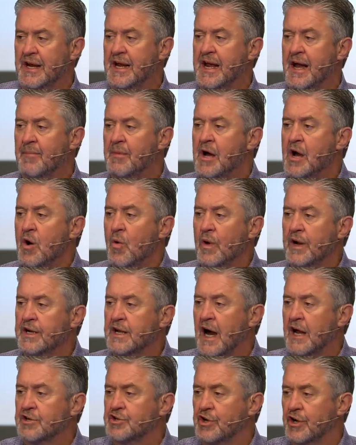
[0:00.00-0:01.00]
him when
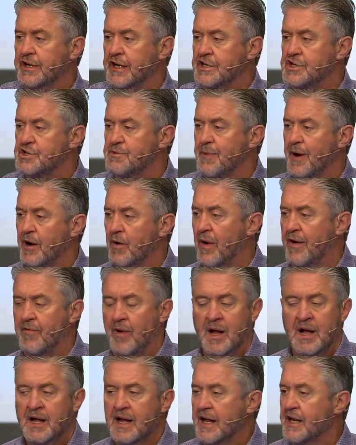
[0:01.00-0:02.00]
God took his spirit away from
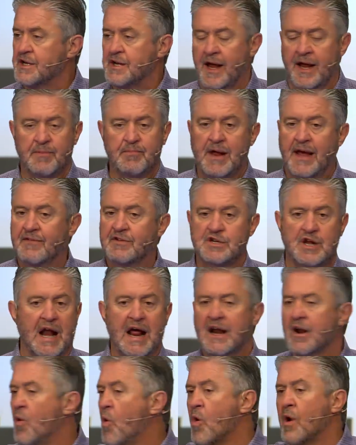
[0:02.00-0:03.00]
him. And David said, I
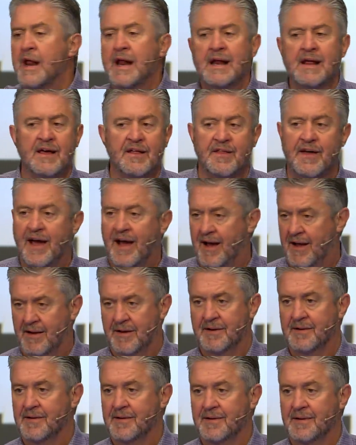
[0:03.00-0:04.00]
don't want any of that.
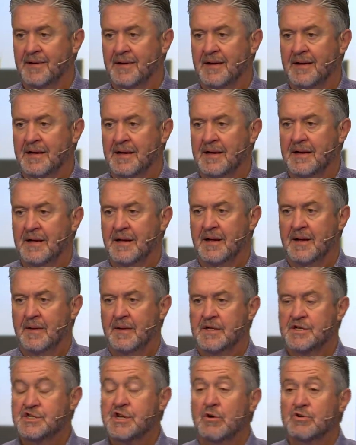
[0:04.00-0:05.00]

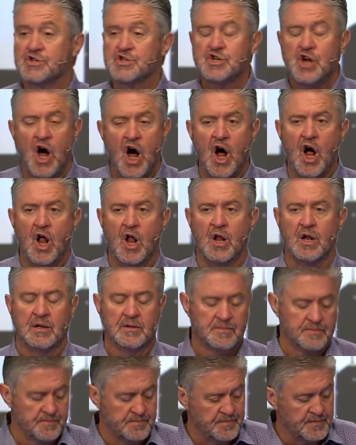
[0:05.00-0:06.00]
So Saul
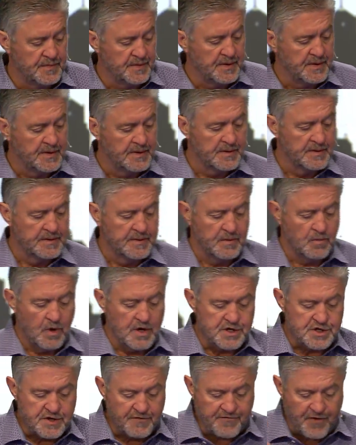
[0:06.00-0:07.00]

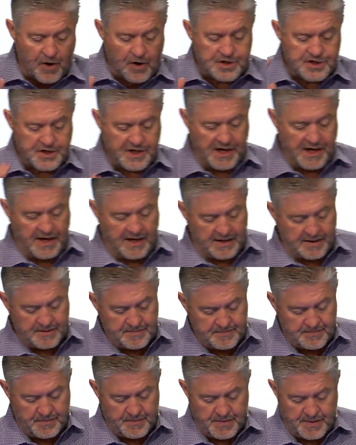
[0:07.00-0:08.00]
was the first king,
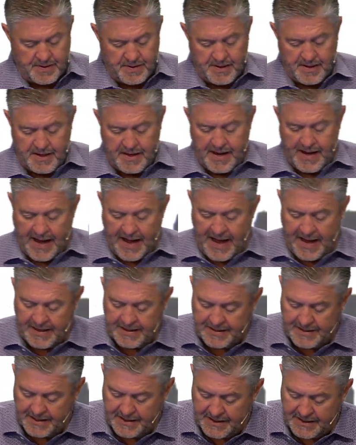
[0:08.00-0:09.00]

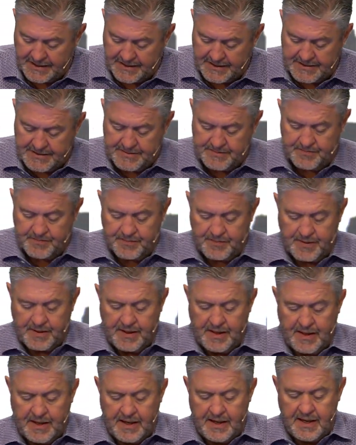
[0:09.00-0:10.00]
and
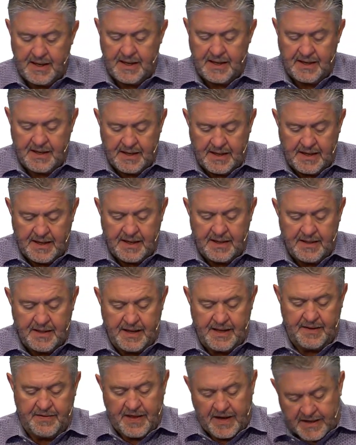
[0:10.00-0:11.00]

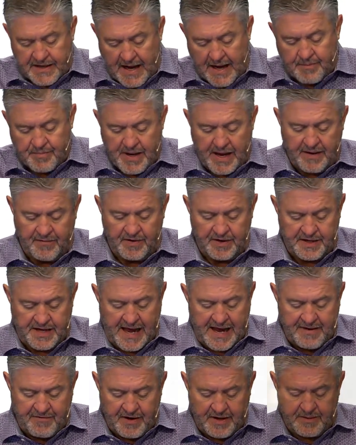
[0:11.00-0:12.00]
then came David.
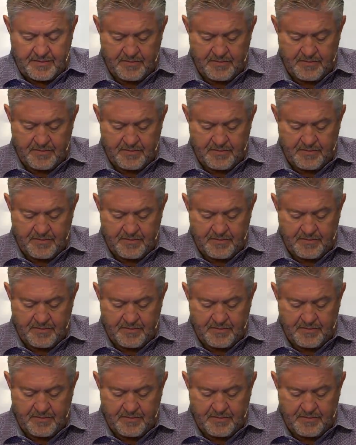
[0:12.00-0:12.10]
David